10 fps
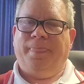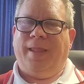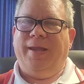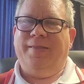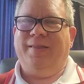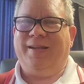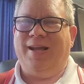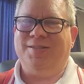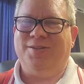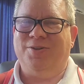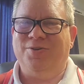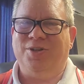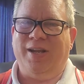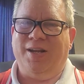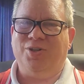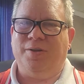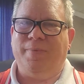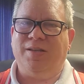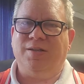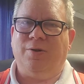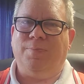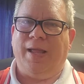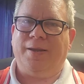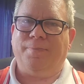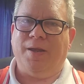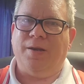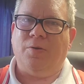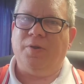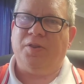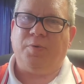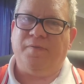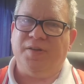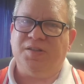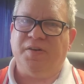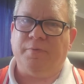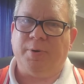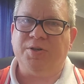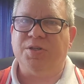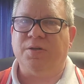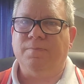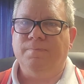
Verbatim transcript: And then the Constitution actually makes all black men only three fifths of a person.